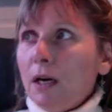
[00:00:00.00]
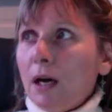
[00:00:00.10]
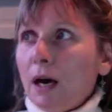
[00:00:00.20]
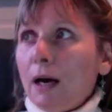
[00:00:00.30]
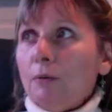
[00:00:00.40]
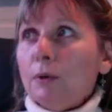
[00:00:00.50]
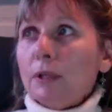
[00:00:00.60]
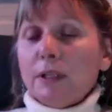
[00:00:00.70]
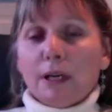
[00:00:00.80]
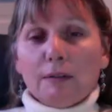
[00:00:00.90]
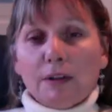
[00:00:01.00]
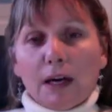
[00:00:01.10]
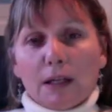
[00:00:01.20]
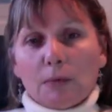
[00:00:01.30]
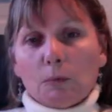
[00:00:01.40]
I really love
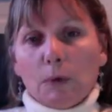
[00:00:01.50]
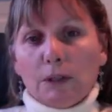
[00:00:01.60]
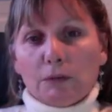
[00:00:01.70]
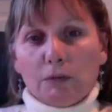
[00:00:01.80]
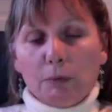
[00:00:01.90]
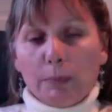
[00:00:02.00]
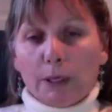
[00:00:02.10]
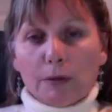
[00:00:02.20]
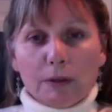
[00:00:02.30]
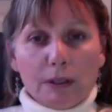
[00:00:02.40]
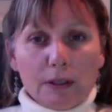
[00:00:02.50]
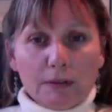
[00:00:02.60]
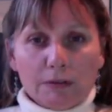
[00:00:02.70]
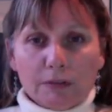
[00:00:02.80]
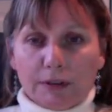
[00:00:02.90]
that wonderful, buttery,
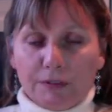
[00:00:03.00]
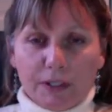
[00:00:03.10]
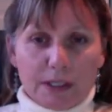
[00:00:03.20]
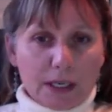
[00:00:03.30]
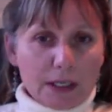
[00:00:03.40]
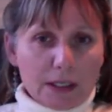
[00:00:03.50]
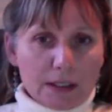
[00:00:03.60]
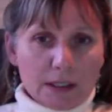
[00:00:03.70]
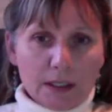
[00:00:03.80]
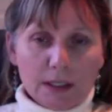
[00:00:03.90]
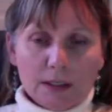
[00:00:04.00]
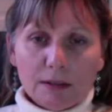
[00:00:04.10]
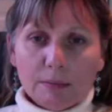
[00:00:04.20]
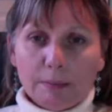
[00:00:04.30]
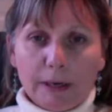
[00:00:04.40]
fluffy naan,
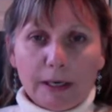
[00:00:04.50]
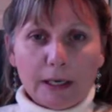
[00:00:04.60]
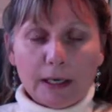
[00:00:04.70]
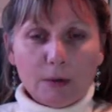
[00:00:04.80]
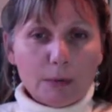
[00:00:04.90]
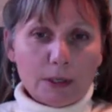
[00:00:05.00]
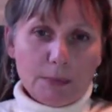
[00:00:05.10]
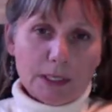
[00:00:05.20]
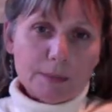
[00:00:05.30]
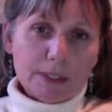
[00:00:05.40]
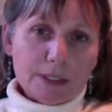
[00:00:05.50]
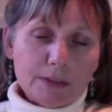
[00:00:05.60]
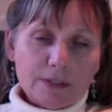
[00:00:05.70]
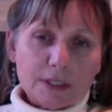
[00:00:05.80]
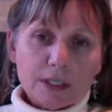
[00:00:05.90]
but I don't want to make
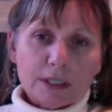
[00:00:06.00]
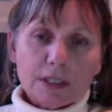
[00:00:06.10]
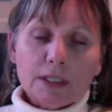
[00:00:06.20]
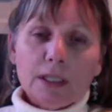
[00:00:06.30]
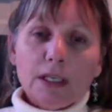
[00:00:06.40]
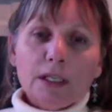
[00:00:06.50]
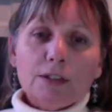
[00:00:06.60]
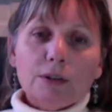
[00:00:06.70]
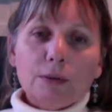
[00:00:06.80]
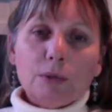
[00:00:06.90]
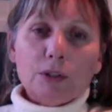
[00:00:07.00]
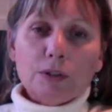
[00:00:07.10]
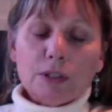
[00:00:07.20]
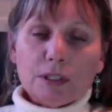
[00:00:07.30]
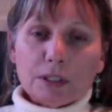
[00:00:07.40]
myself sick, so I'm
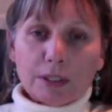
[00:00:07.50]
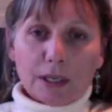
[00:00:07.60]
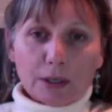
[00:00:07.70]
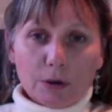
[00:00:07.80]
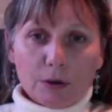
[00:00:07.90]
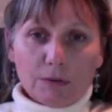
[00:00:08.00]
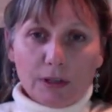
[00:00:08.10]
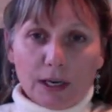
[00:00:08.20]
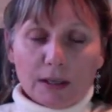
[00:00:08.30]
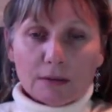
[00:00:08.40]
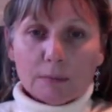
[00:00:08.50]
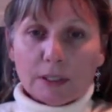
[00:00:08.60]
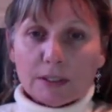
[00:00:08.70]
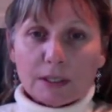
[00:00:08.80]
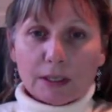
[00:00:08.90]
choosing to let go of that
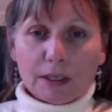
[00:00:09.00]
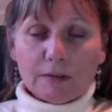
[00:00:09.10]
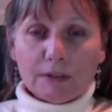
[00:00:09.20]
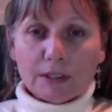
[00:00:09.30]
because I love and